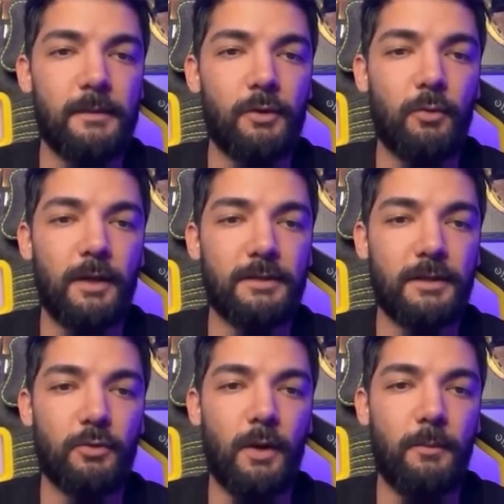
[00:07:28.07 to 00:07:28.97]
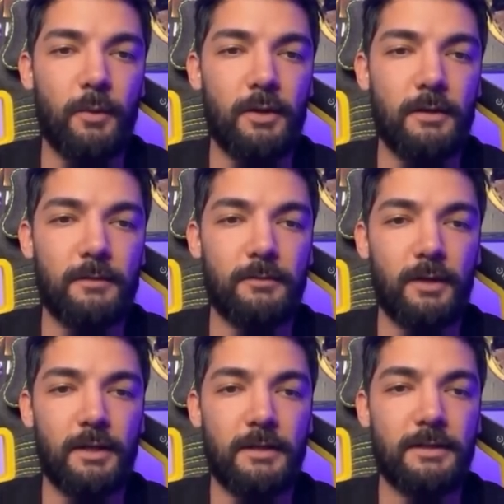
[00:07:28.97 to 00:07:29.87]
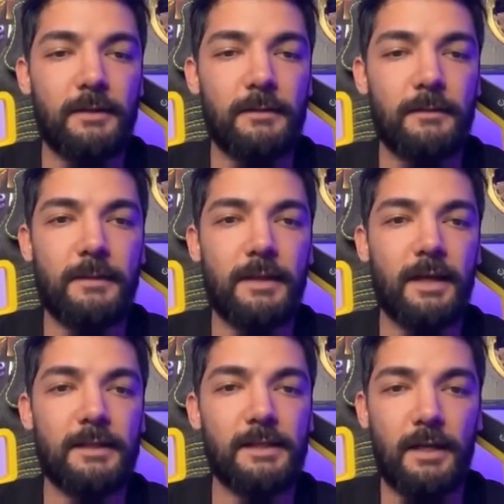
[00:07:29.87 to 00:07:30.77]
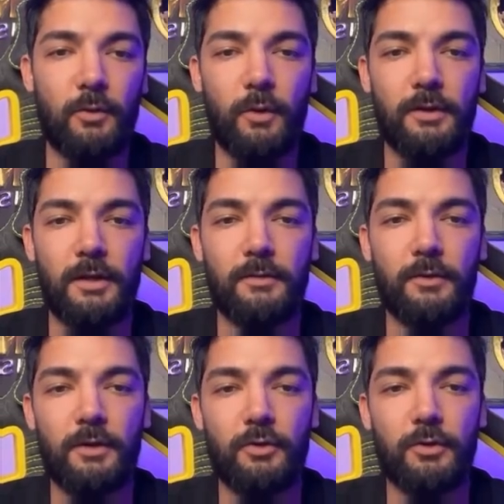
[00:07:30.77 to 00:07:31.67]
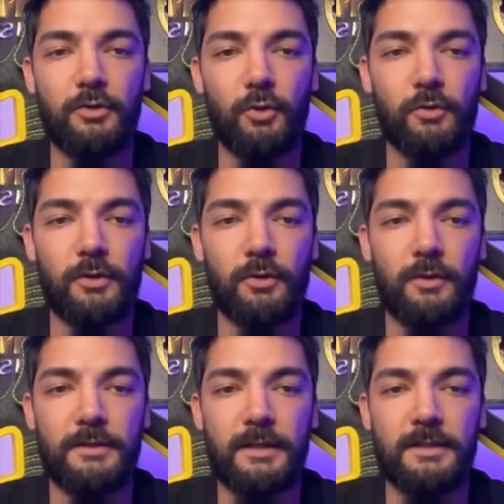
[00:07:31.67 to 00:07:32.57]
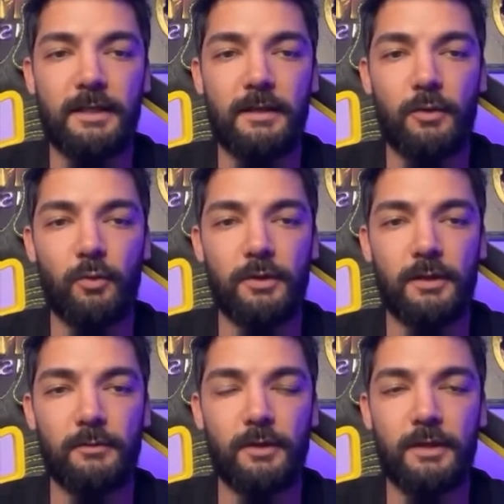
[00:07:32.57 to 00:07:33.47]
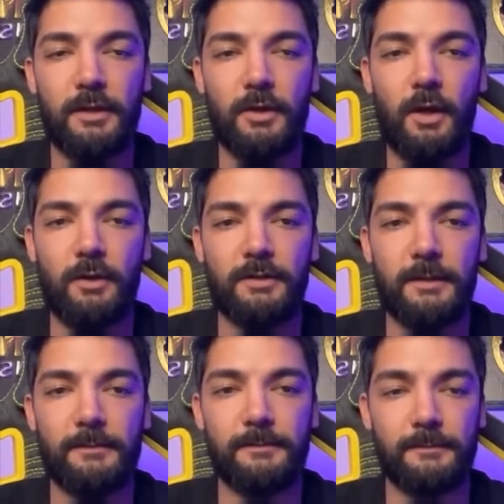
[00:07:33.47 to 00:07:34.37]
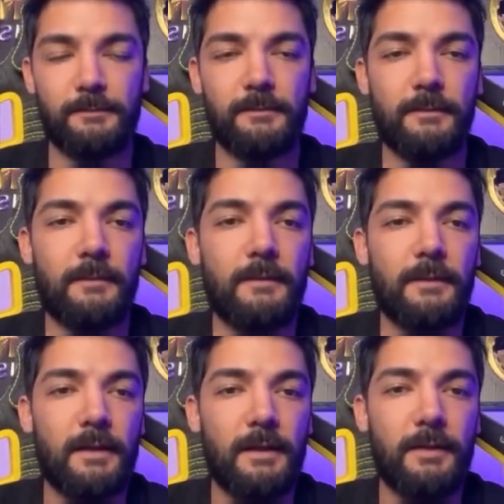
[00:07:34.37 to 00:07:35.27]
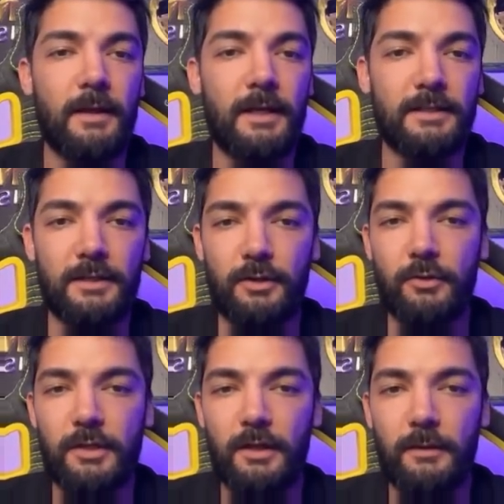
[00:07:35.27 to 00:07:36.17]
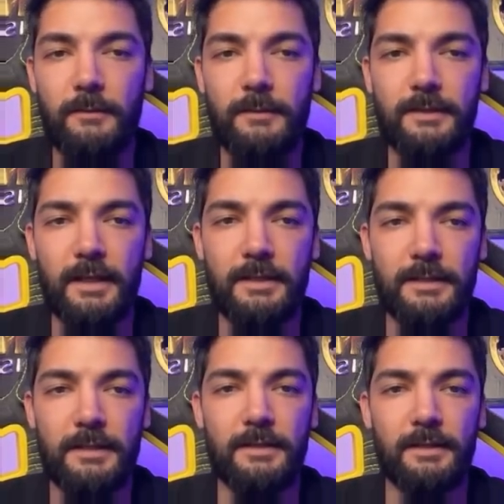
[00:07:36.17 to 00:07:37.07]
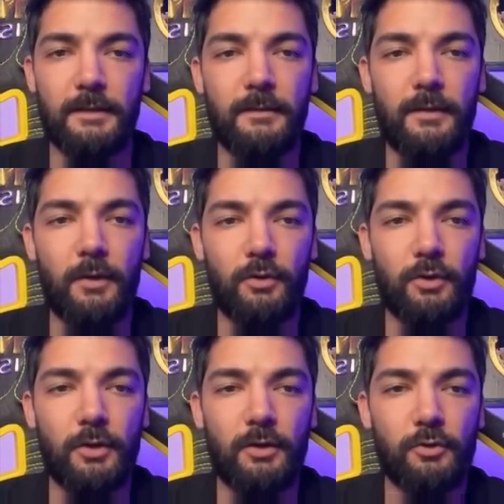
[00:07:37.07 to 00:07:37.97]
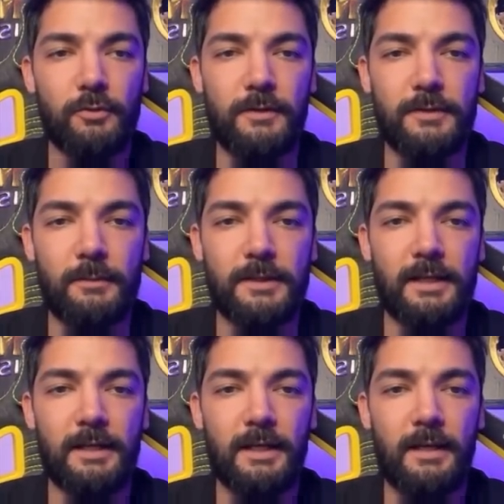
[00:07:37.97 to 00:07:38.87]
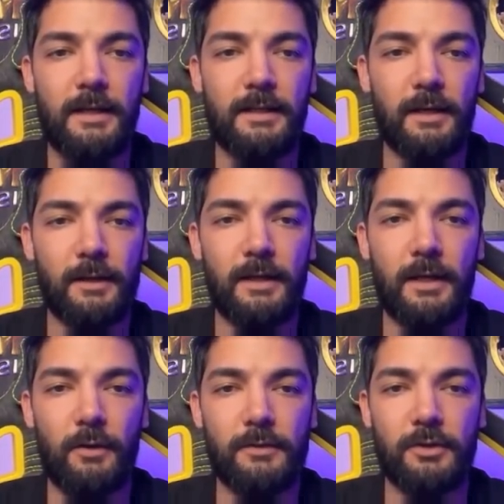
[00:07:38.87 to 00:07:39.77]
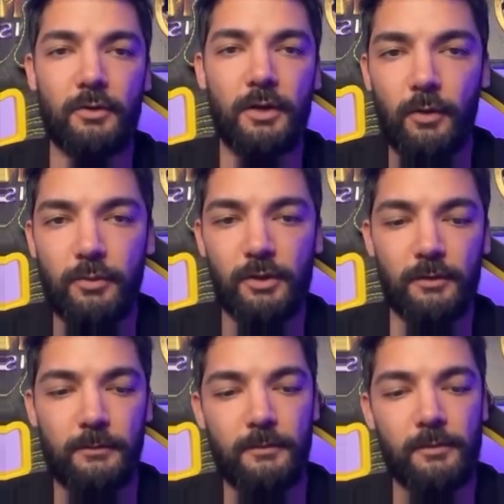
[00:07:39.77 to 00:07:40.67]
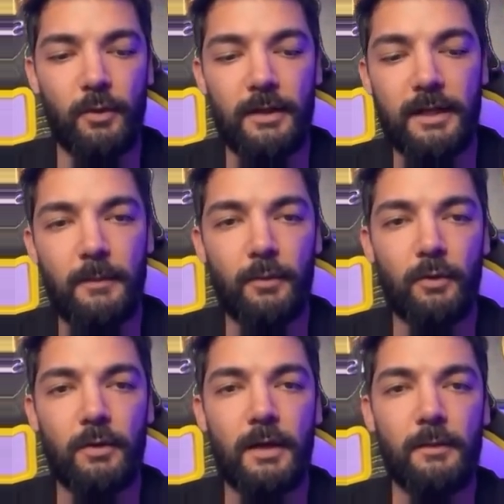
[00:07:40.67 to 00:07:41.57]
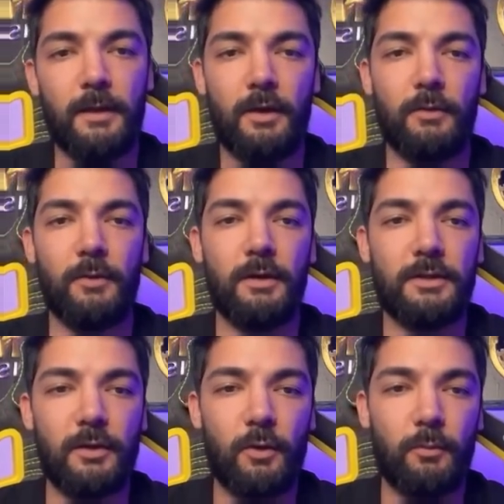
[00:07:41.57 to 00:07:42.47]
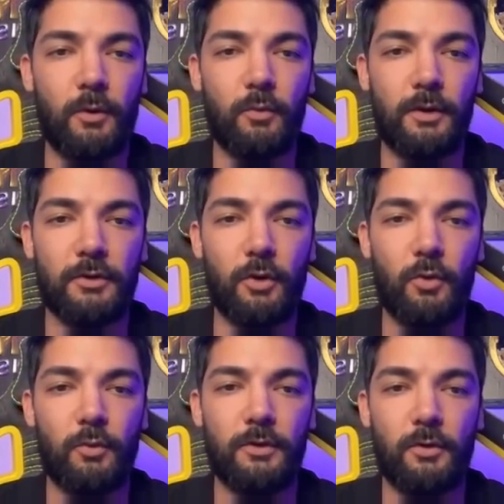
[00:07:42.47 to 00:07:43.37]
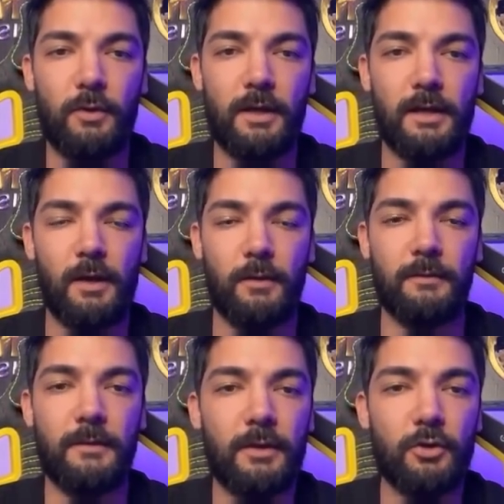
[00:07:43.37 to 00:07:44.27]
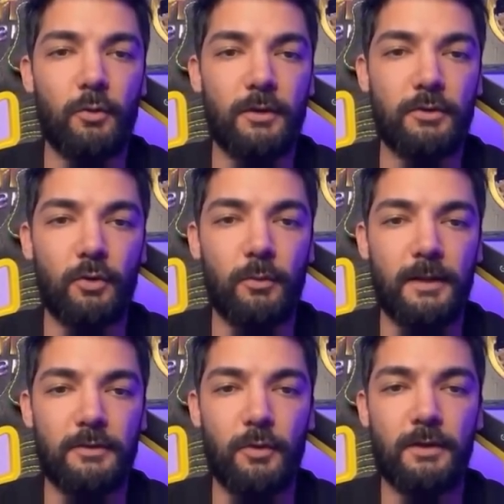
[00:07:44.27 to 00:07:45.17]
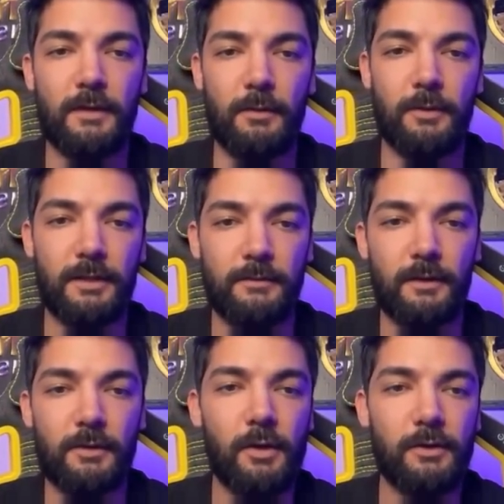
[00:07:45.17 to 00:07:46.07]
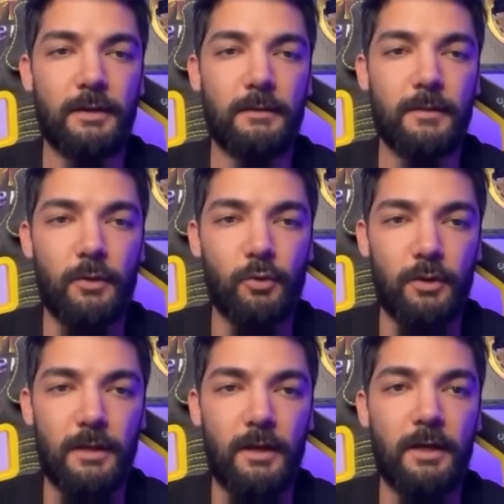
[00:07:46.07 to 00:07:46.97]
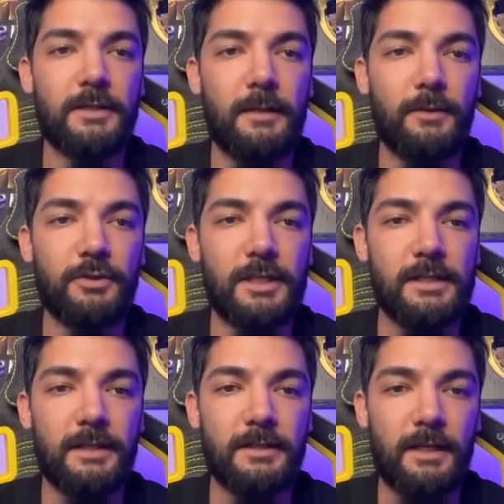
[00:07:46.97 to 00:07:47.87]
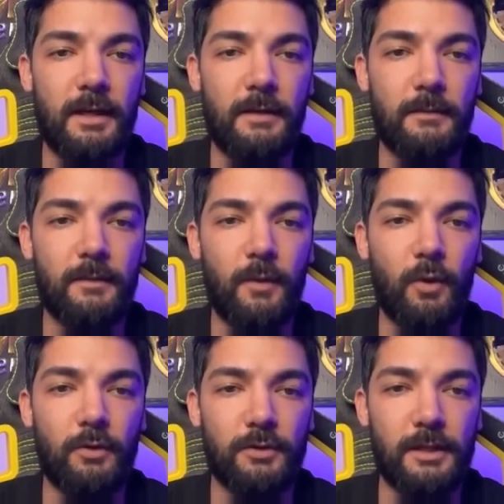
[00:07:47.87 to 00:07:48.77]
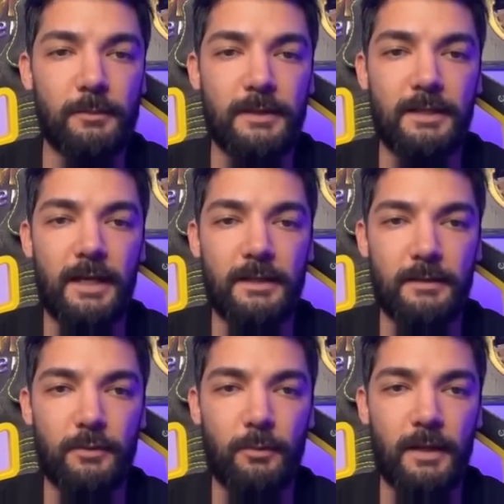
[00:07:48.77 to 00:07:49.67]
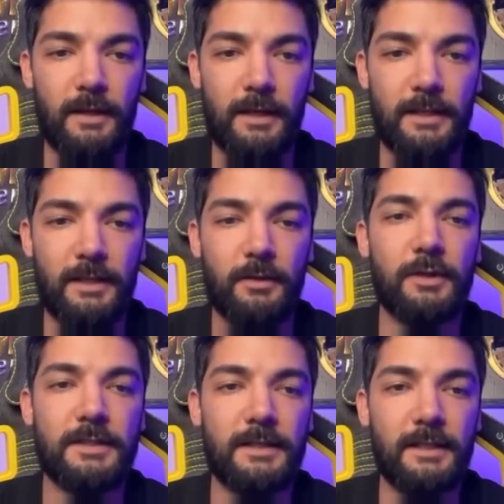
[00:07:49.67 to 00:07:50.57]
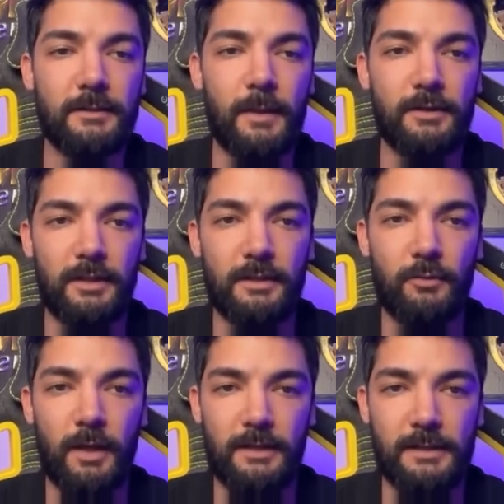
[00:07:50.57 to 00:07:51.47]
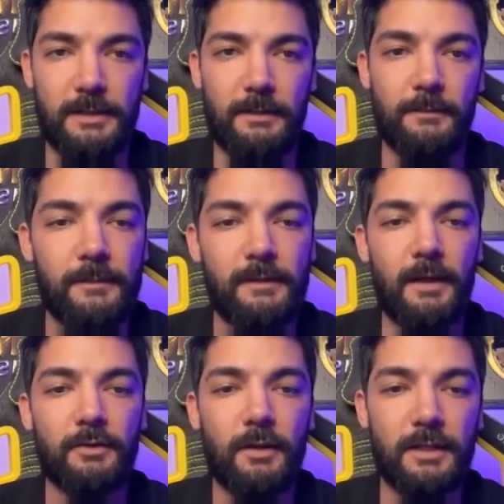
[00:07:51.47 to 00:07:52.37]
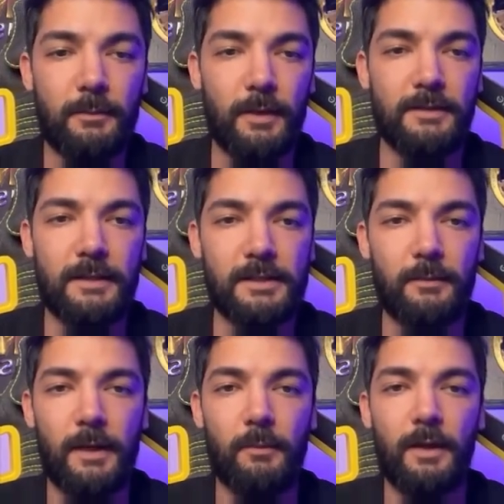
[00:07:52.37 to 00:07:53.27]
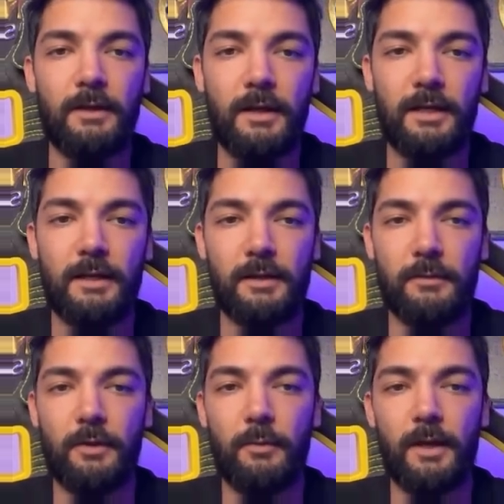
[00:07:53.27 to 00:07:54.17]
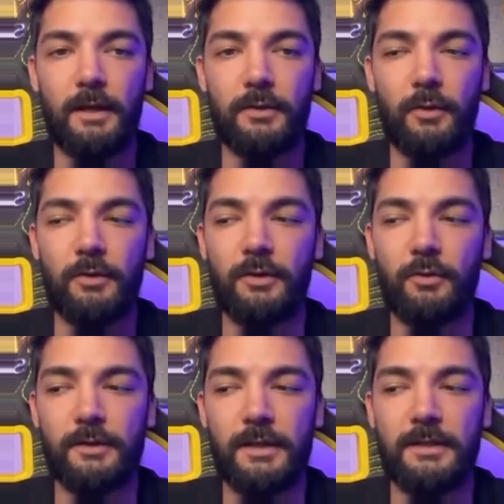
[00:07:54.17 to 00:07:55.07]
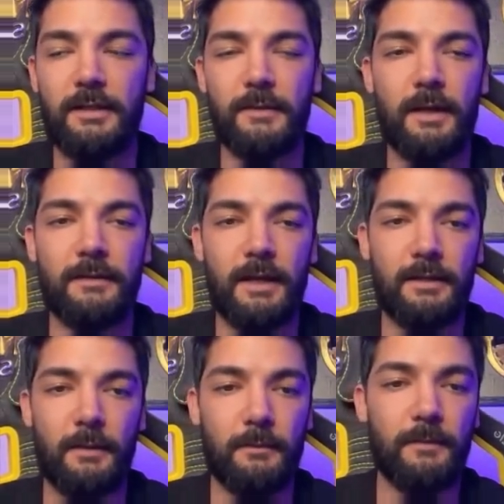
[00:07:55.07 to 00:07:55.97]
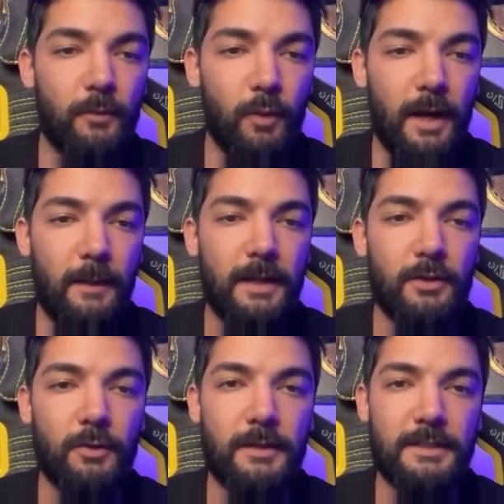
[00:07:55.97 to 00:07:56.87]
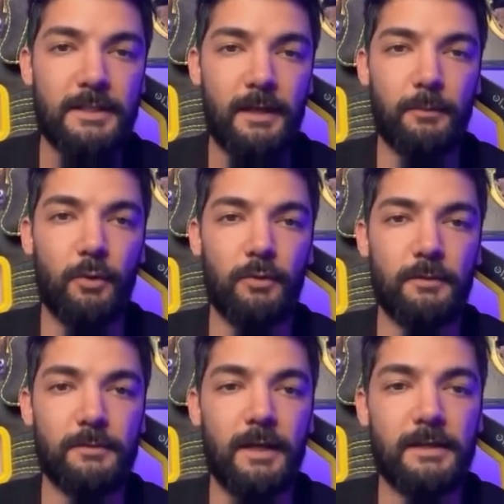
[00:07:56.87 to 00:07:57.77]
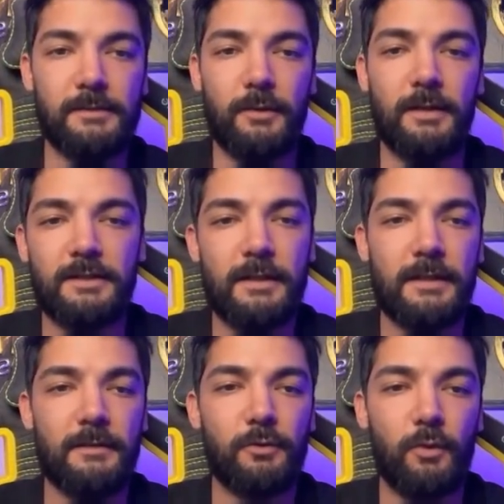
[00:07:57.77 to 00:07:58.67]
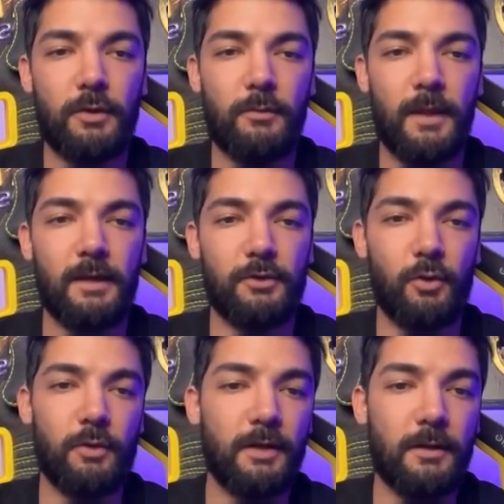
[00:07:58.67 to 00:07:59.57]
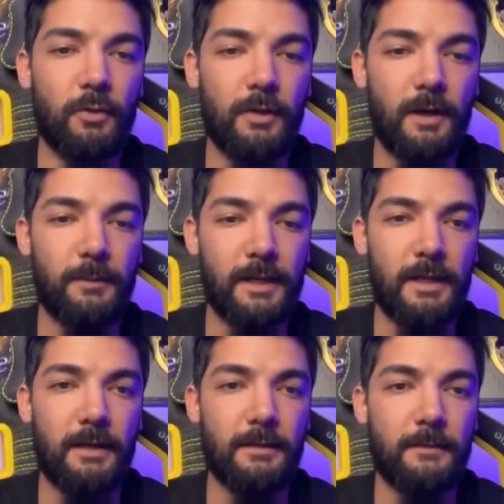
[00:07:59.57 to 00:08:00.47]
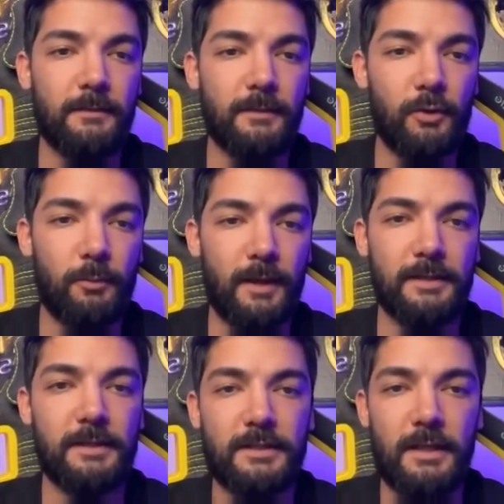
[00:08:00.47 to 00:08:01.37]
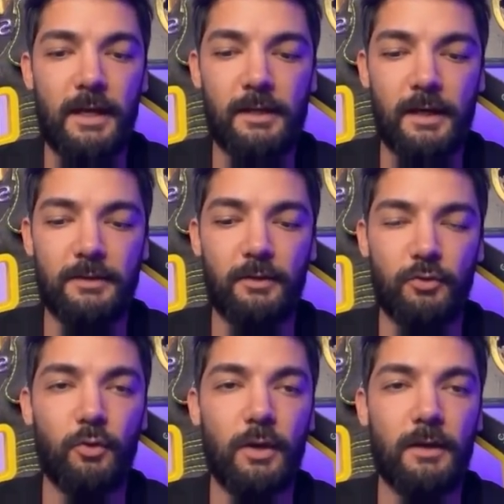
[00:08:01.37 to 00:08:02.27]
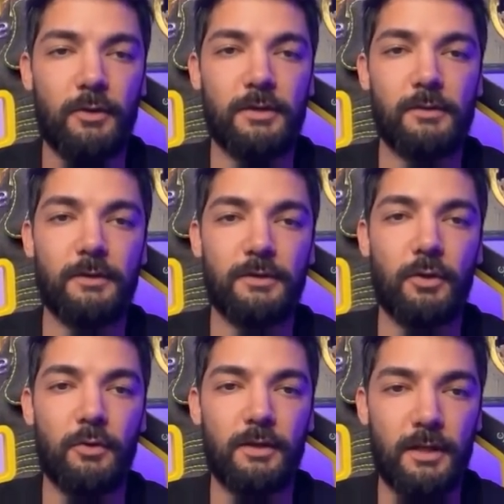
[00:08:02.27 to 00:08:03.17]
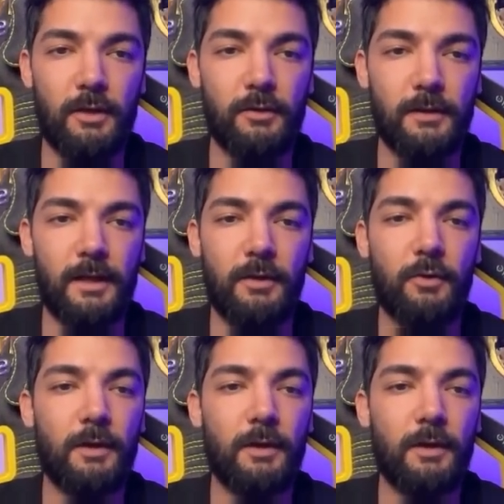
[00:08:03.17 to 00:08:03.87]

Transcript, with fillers: You press the swap button. Friends, let's say you want to convert your Sol to U S D C. You want to convert it to dollars. It's very easy to use here. This, look, you can do fifty percent here. It directly offers you the option. For example, let me convert zero point one Sol with you right now. This one Sol makes twenty-five dollars and seventy-five cents. Look, there are slippage settings here. Auto slip is selected for me, and it increases as much as it rises. As soon as I press the Slip Now button, I can convert my S O L to U S D C via Phantom. Why am I showing this example? Friends, for instance, if you want to buy a token, you come here. You paste the C A class control address of this token here, and you